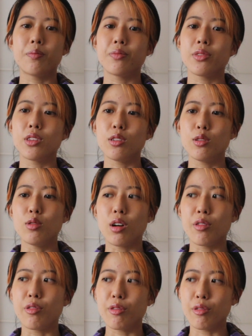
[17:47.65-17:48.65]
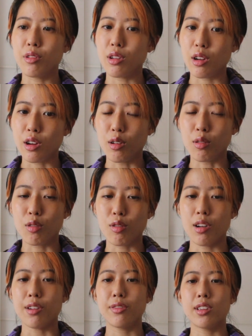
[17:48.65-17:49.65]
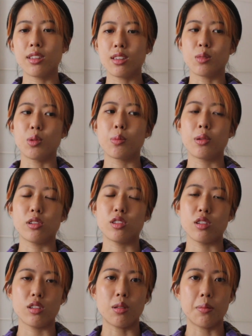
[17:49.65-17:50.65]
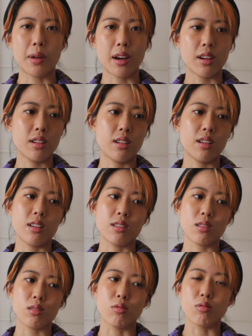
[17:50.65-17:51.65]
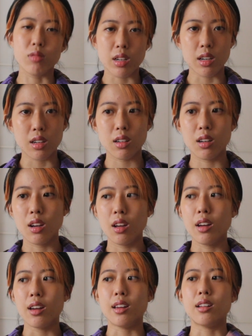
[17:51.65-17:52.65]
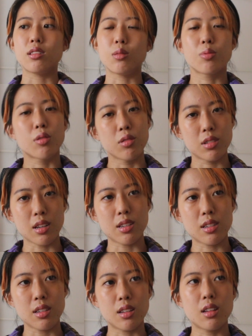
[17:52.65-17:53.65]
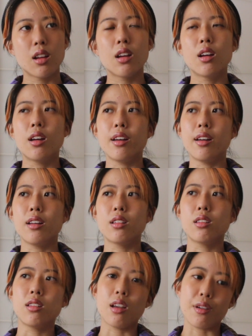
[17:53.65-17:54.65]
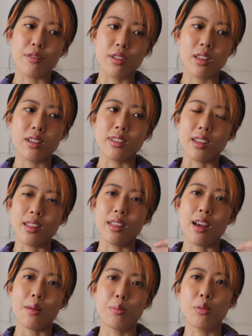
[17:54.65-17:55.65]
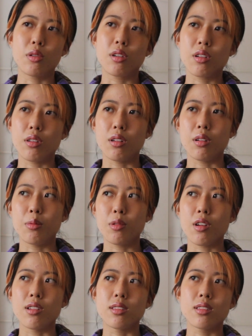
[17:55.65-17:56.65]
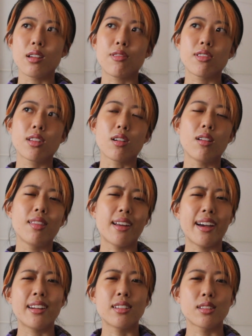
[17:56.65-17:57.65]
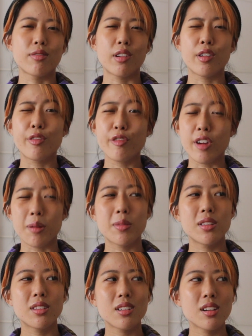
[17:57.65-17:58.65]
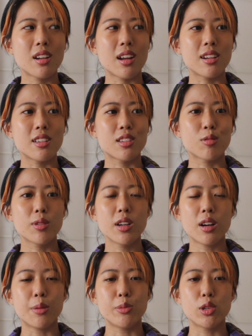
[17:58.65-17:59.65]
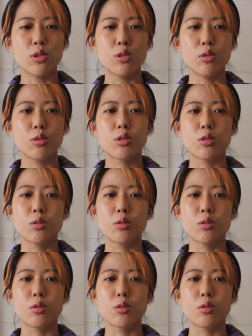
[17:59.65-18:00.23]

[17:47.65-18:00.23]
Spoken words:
you are crafting this big picture in your mind as you read and as you process it, and everything is in that book, whereas everything online is very fragmented, and it's really up to you to